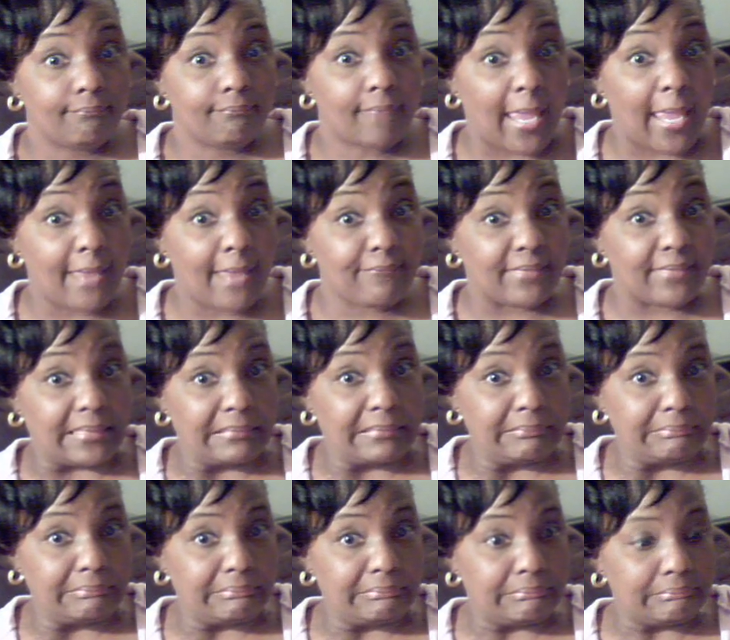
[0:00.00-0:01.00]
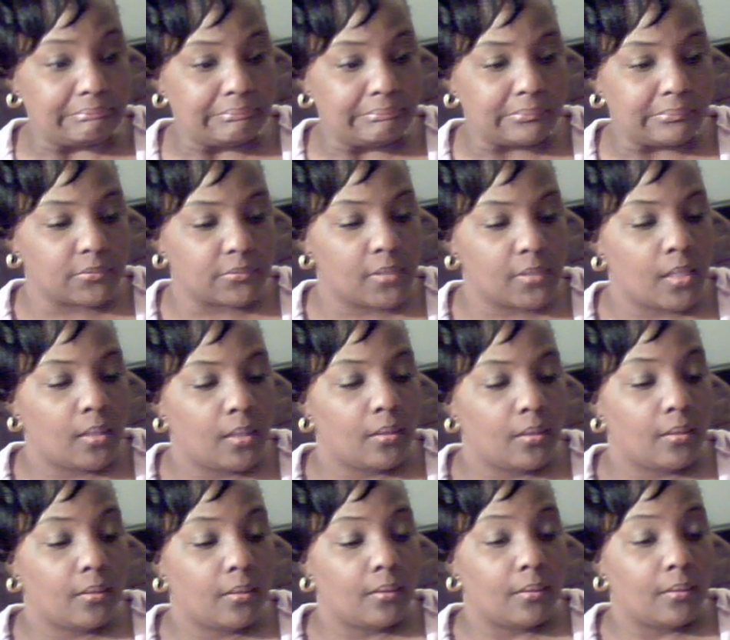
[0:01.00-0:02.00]
effing.
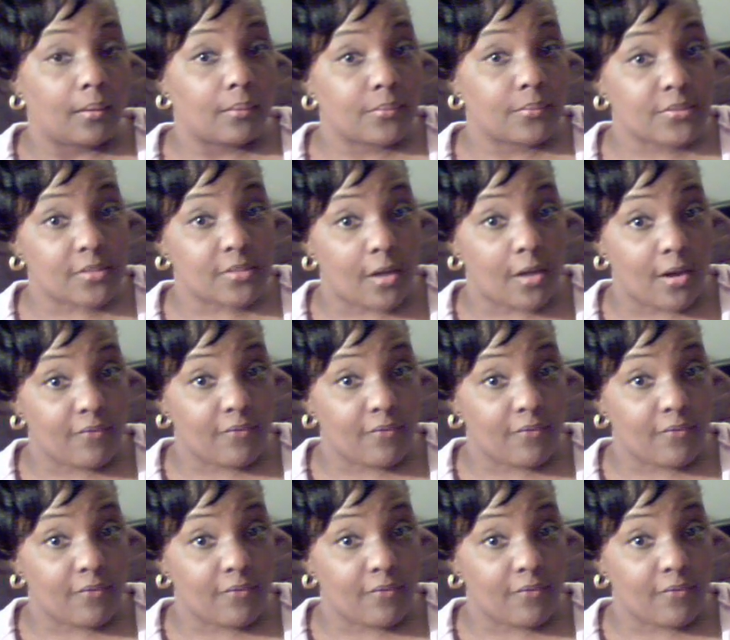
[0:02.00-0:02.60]
Sorry